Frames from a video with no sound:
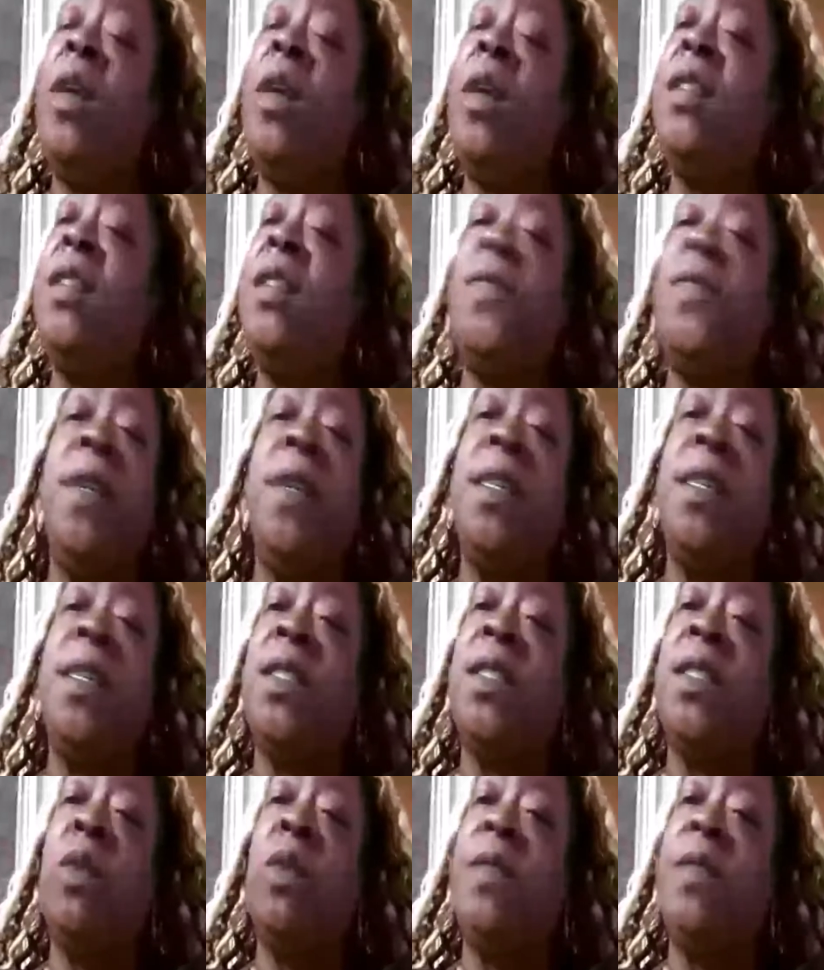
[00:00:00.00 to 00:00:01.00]
He's feeling
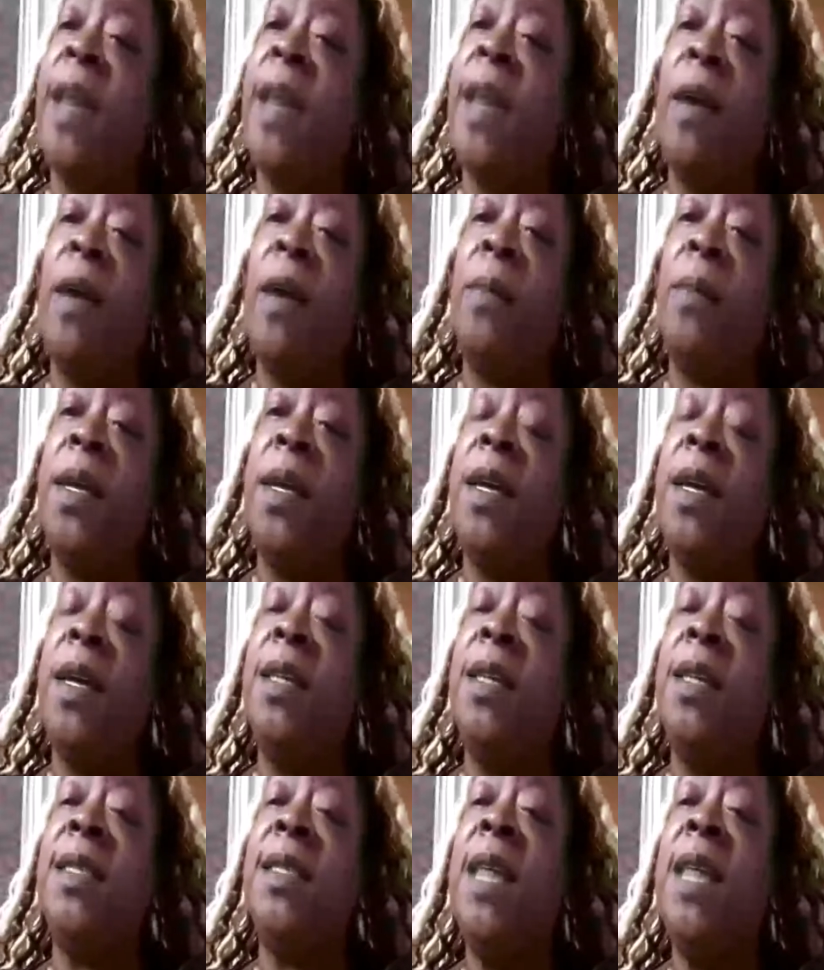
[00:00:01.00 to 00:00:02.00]
so down
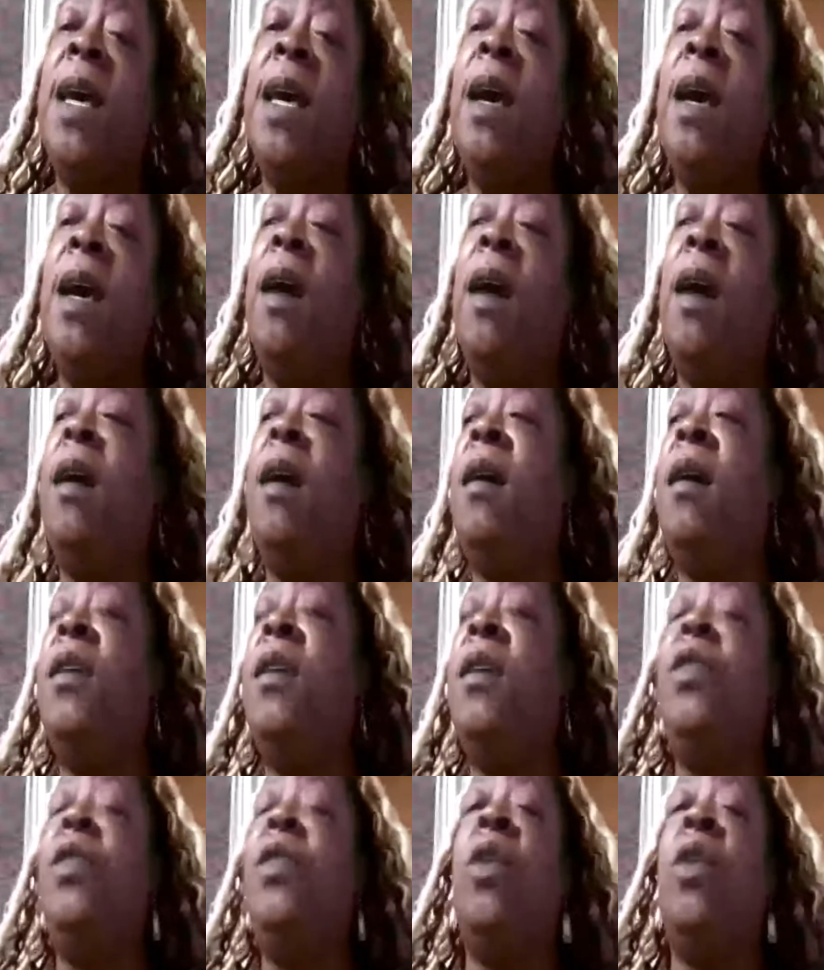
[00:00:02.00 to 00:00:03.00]
because,
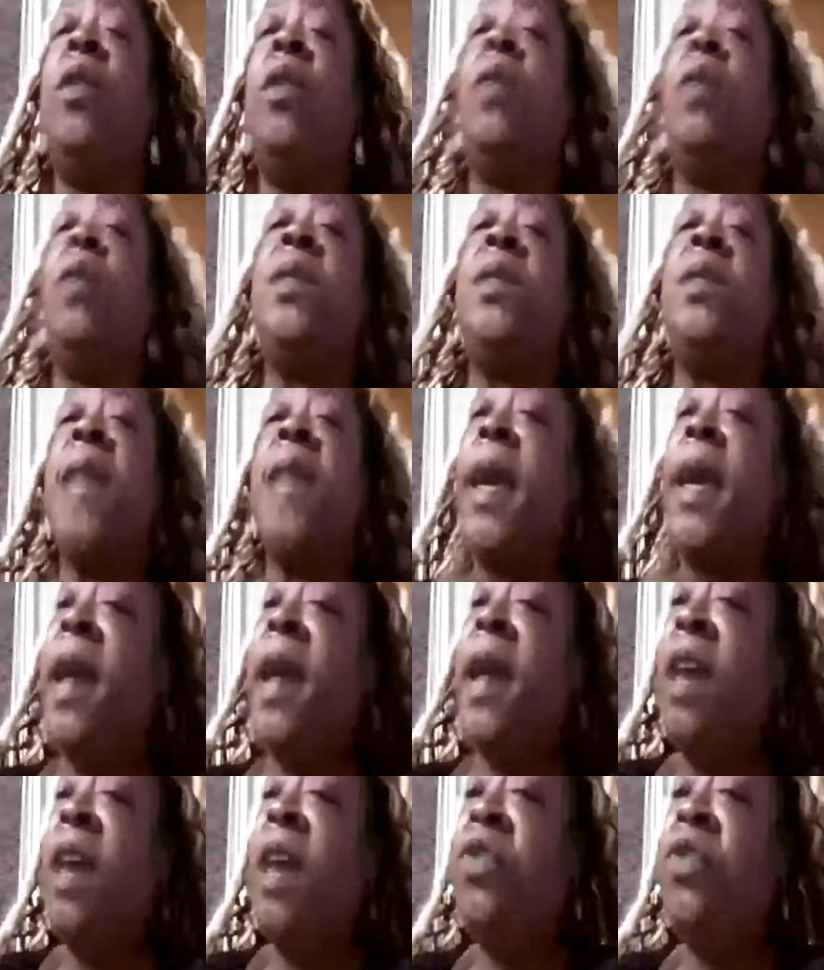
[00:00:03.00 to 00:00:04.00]
there was
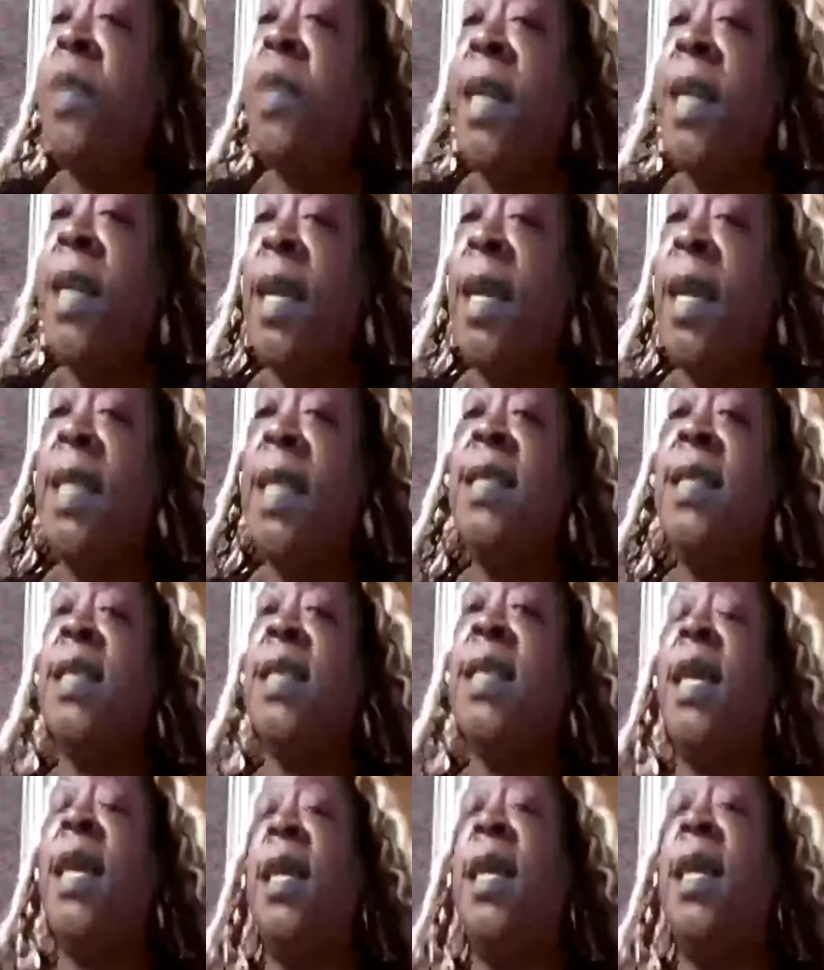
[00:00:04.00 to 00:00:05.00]
800
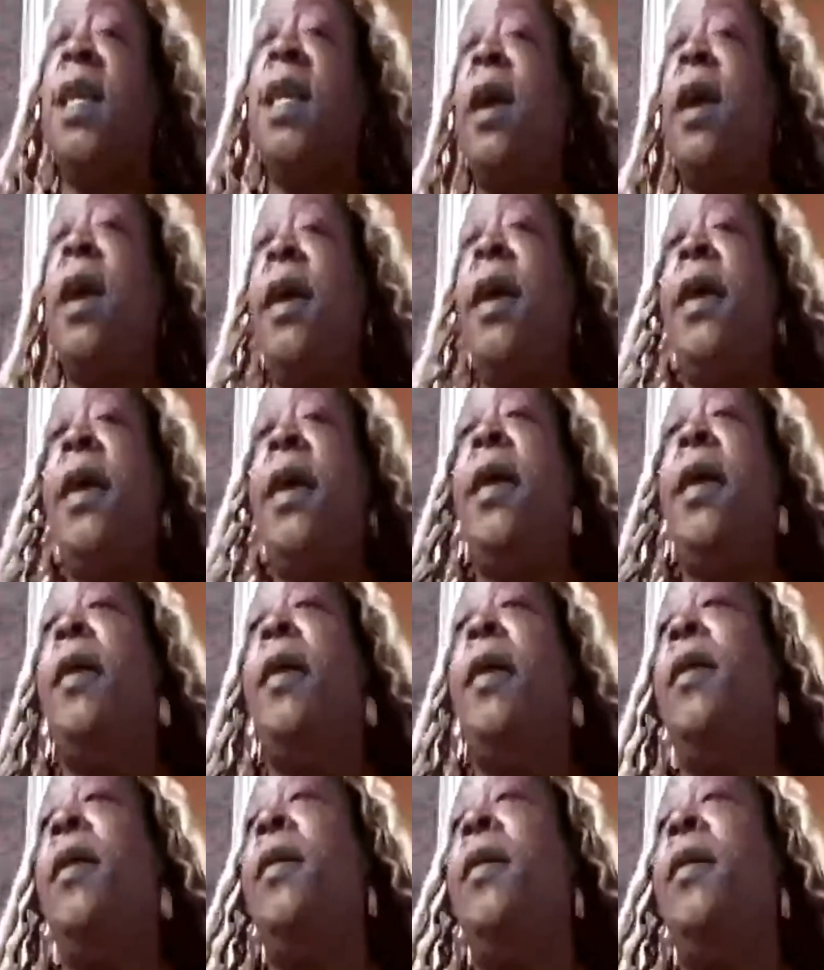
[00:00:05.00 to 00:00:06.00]
killings in a
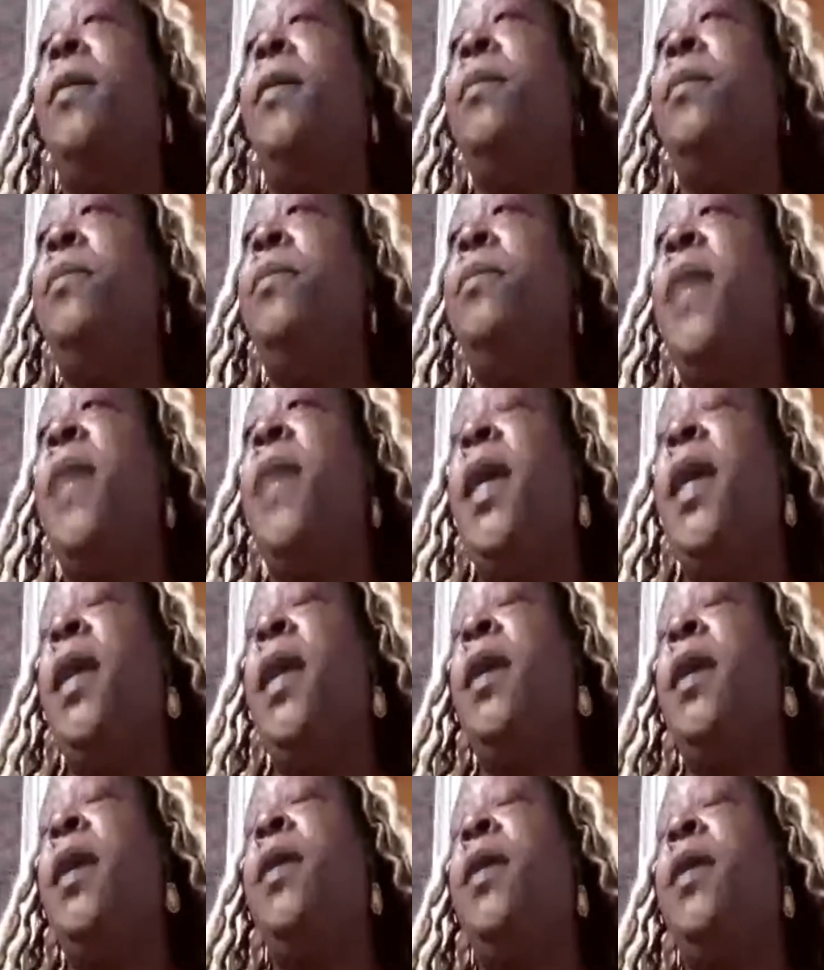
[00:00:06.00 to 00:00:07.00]

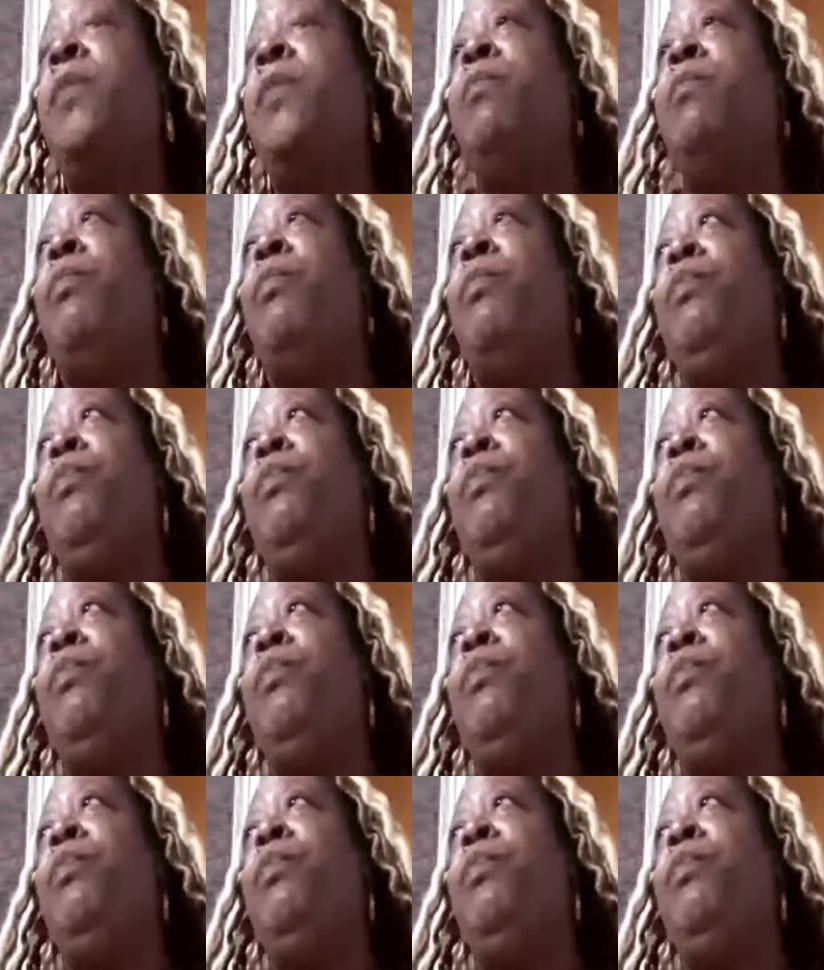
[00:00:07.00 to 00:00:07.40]
in